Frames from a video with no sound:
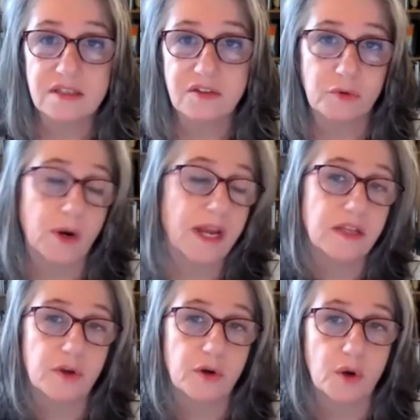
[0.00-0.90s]
of writing
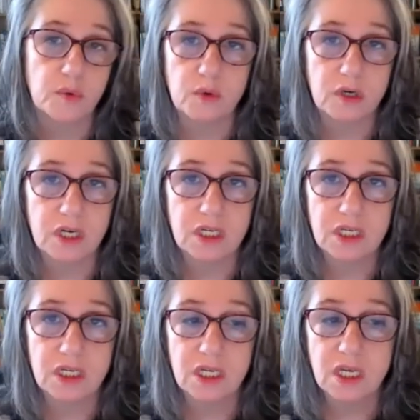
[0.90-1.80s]
their own work.
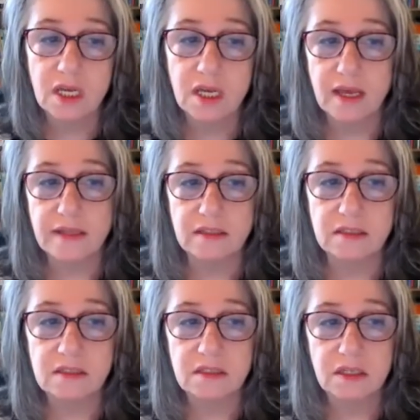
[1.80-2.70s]

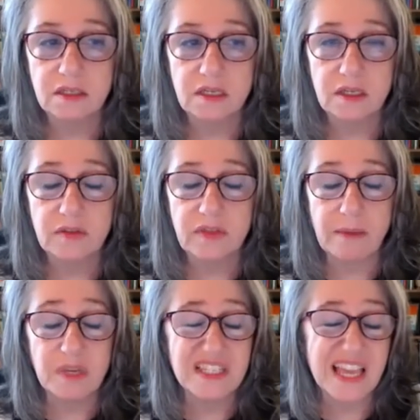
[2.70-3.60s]
And that
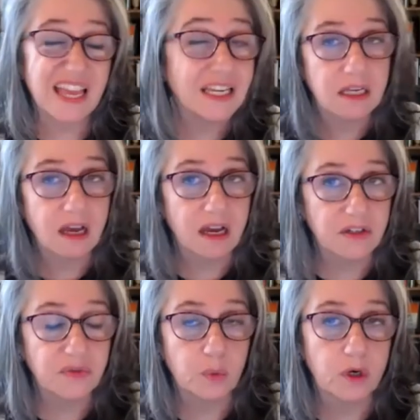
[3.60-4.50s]
means any kind
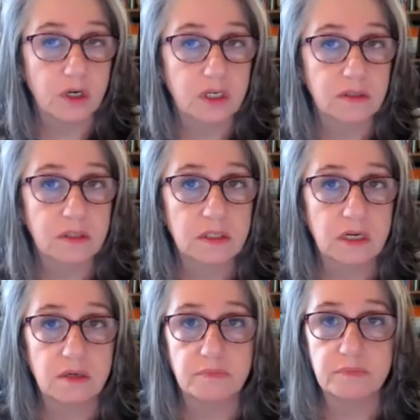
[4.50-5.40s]
of work,
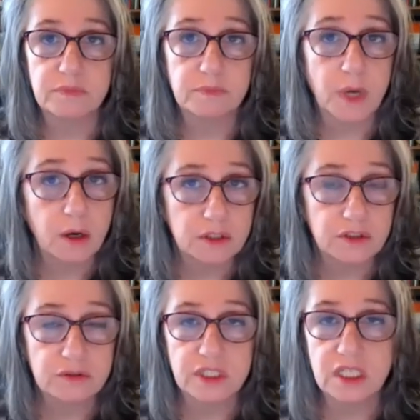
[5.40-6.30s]

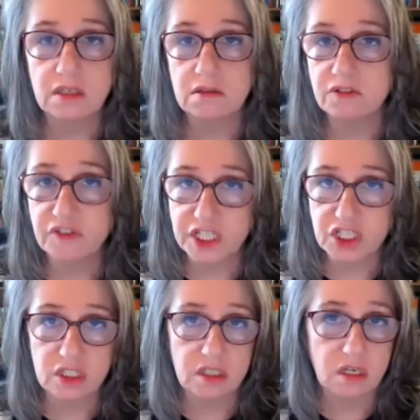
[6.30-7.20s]
poetry,
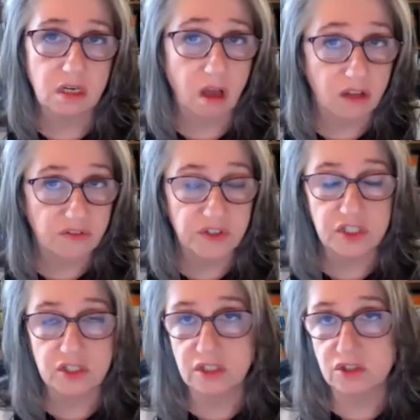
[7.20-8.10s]
fiction,
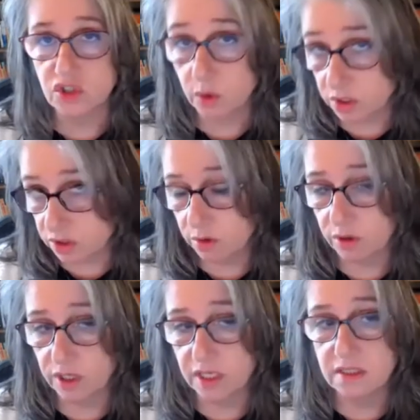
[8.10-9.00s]
nonfiction, short
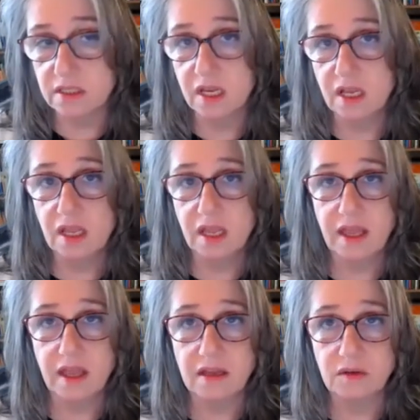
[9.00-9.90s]
stories.
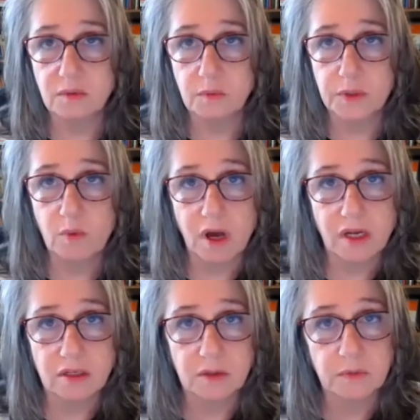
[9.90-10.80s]
And we want
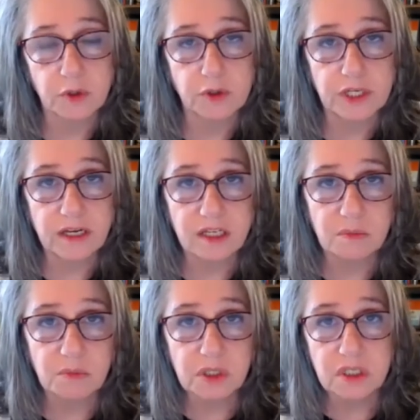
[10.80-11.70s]
to create a
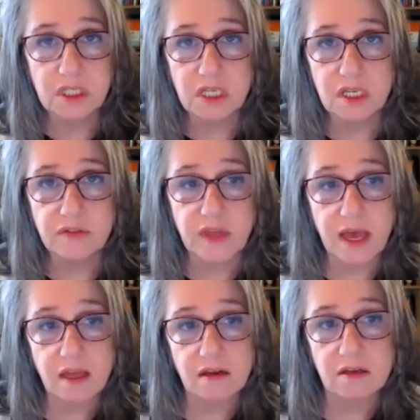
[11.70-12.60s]
community
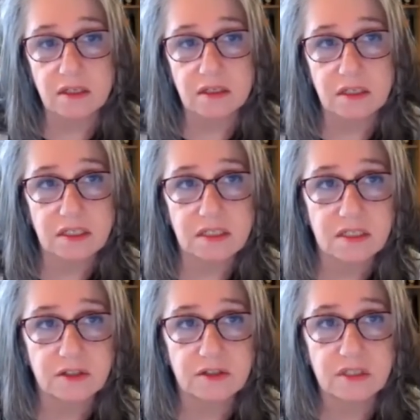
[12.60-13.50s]
that
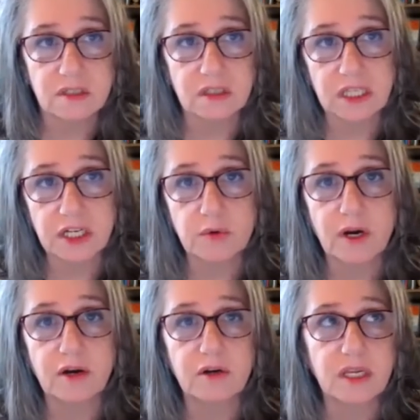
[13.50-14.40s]
considers a
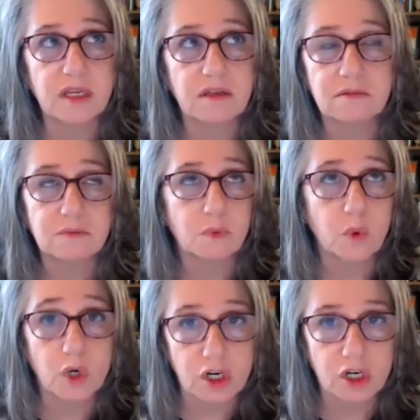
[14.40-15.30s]
literary
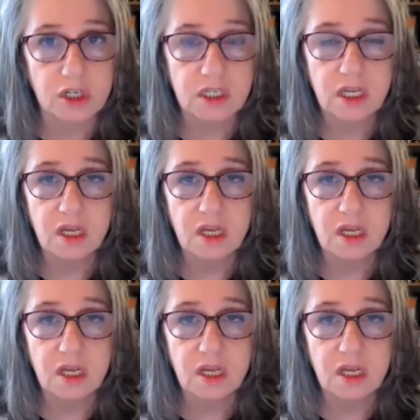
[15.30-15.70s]
word